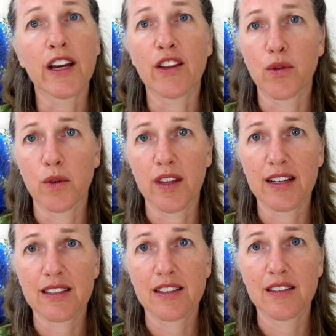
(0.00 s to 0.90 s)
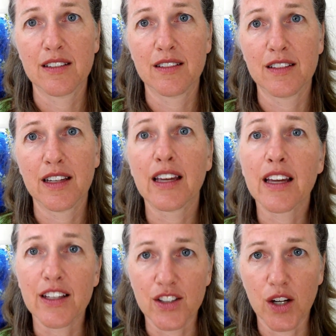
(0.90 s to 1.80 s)
get through this,
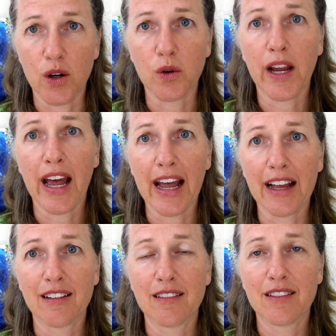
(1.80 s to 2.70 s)
it's okay.